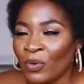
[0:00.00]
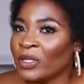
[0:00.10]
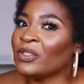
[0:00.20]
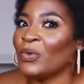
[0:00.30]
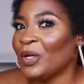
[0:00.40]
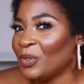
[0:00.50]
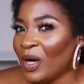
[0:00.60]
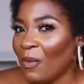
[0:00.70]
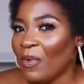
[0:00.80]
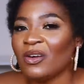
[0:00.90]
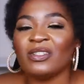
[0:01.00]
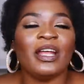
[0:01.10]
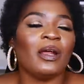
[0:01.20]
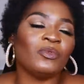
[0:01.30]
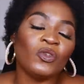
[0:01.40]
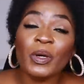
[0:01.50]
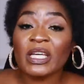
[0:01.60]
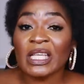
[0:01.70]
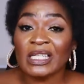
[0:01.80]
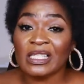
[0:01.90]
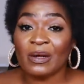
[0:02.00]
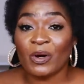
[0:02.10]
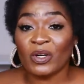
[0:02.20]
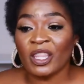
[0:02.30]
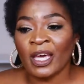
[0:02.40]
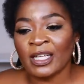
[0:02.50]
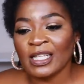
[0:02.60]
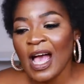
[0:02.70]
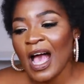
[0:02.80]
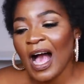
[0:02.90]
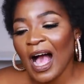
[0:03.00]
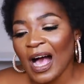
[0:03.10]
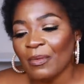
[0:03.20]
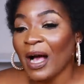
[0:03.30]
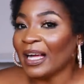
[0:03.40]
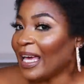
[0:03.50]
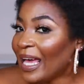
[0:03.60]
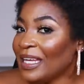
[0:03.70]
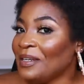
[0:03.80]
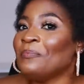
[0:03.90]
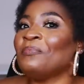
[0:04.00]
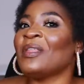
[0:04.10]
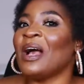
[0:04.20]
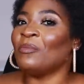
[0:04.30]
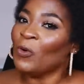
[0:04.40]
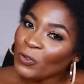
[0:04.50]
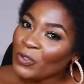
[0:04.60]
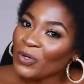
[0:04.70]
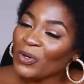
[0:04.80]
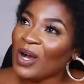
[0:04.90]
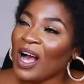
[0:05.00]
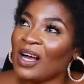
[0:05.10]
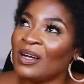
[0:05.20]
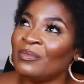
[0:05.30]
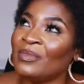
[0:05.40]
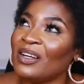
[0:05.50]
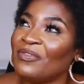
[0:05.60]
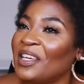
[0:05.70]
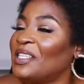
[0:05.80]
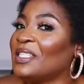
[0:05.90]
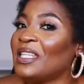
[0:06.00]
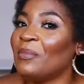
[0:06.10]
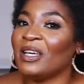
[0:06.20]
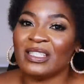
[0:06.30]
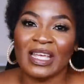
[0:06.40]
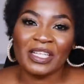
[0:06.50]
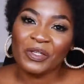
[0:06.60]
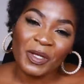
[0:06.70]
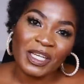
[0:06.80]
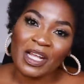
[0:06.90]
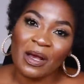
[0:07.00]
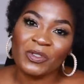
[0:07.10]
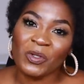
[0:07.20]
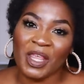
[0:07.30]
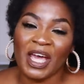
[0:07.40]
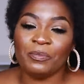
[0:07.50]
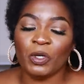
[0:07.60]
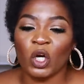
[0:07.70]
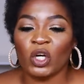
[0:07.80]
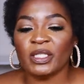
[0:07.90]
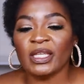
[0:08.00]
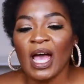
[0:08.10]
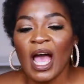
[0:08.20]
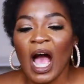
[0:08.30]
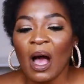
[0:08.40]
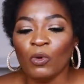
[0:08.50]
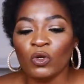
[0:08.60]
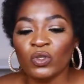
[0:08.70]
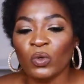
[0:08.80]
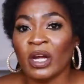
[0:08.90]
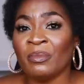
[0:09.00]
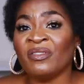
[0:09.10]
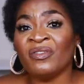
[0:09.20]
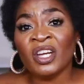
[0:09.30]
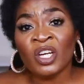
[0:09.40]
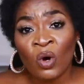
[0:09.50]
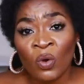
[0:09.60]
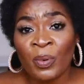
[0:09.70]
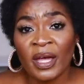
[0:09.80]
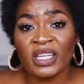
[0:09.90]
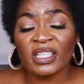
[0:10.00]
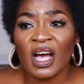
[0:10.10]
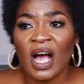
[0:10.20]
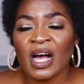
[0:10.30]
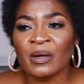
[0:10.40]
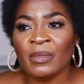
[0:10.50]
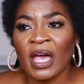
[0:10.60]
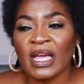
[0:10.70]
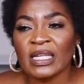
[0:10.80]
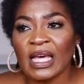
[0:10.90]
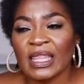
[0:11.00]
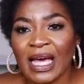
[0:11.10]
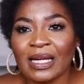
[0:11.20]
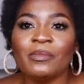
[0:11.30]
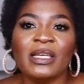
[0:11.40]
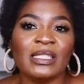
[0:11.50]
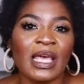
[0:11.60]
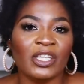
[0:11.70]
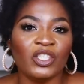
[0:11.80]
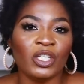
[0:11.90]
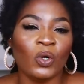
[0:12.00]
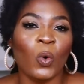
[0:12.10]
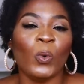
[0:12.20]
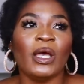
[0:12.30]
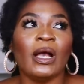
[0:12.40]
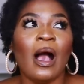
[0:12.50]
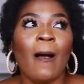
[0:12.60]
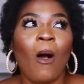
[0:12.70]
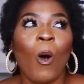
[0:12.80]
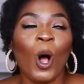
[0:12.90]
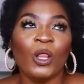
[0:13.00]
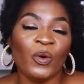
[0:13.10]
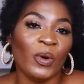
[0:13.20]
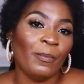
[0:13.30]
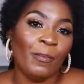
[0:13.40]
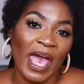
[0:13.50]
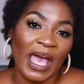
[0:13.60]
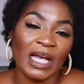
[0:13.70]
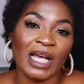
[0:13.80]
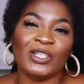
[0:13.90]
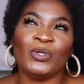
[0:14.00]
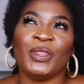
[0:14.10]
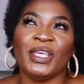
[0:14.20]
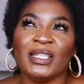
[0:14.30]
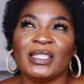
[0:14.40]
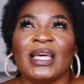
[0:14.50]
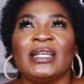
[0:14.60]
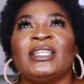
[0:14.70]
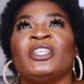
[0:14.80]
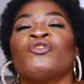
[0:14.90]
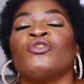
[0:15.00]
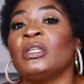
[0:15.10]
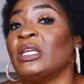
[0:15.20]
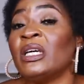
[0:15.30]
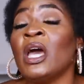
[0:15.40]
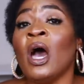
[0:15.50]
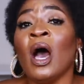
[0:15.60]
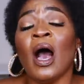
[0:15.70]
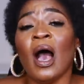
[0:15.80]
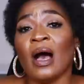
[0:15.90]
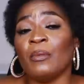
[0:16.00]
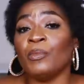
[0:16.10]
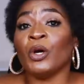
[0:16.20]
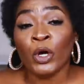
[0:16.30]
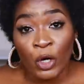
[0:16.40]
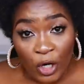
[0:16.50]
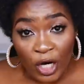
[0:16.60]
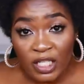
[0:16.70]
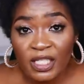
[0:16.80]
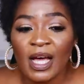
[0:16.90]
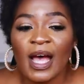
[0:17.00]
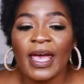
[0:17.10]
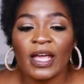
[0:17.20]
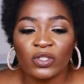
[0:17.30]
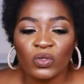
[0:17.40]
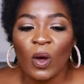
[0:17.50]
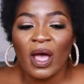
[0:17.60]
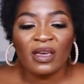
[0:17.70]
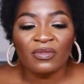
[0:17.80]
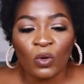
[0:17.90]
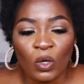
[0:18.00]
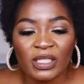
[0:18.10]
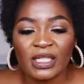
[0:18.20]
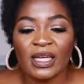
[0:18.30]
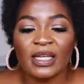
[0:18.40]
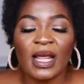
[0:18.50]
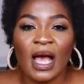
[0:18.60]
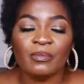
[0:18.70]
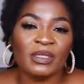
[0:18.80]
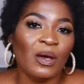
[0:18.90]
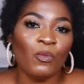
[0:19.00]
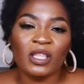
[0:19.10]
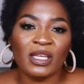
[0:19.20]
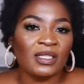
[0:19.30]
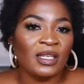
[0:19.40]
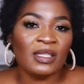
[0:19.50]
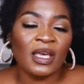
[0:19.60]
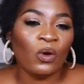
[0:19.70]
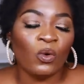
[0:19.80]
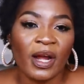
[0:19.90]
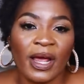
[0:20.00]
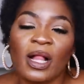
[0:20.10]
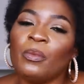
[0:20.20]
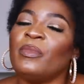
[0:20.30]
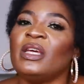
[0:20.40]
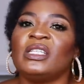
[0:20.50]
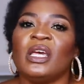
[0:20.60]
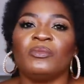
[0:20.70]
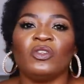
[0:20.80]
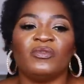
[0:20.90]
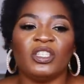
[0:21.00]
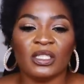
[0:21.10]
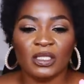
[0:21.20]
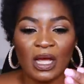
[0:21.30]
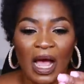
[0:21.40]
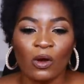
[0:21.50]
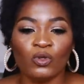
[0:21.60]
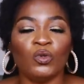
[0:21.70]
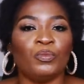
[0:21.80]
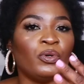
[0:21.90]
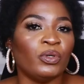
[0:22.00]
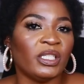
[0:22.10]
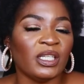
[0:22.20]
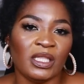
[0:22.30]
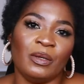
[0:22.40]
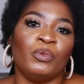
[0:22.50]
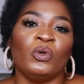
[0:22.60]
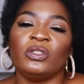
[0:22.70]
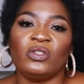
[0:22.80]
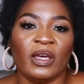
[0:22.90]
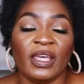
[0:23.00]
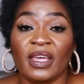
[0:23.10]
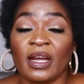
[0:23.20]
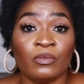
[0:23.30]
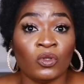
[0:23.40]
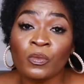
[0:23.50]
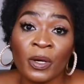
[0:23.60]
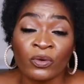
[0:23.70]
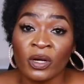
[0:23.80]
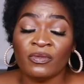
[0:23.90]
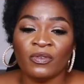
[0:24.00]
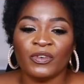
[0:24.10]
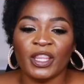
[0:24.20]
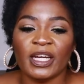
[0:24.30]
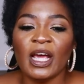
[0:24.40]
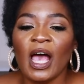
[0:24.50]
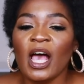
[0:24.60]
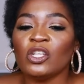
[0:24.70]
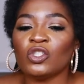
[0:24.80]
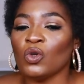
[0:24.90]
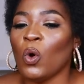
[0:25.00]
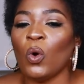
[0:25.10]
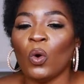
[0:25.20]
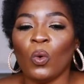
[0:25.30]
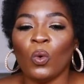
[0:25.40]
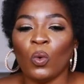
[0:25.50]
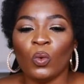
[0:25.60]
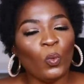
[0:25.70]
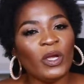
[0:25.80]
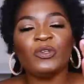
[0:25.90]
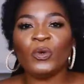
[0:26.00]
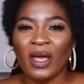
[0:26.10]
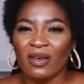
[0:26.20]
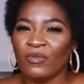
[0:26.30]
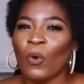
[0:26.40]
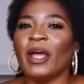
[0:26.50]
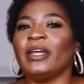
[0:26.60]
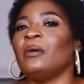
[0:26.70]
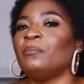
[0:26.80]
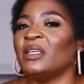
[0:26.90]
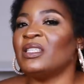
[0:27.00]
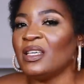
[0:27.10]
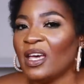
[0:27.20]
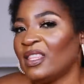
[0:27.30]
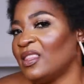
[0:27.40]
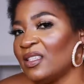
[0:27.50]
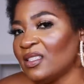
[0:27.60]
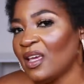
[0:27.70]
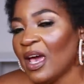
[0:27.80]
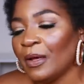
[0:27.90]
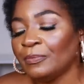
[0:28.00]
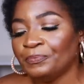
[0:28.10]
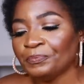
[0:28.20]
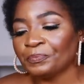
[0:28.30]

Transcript: book is going to come out, and I'm super excited about that. Again, I'm also facing some anxiety when it comes to that, because I'm also gonna be very open, and that means actually going all the way back to things that literally hurt. And so I have gotten someone that said they are gonna help me in terms of just how to put the book together, and I'm super grateful for that. So we do have quite a busy year this year,